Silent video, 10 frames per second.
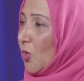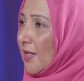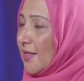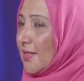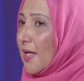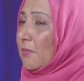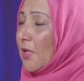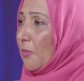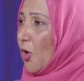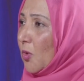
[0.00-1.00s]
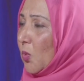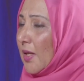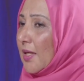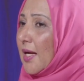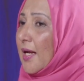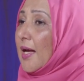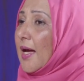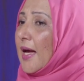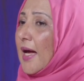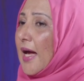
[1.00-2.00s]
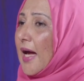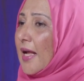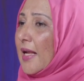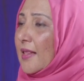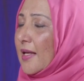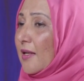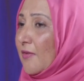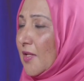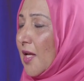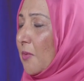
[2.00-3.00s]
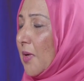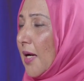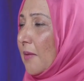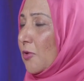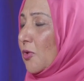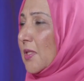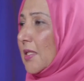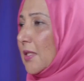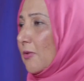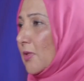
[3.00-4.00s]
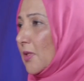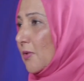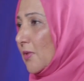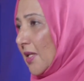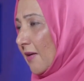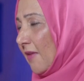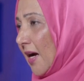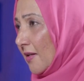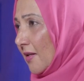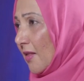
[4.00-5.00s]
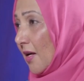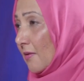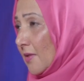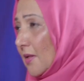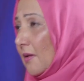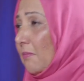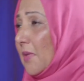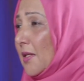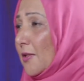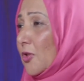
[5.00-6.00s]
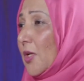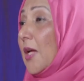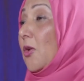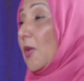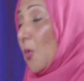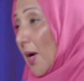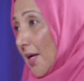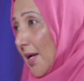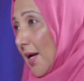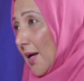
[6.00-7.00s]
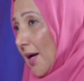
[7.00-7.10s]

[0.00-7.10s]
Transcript: all at the same time on one day. And at the end of the day, we aim to serve 100,000 meals in the one day.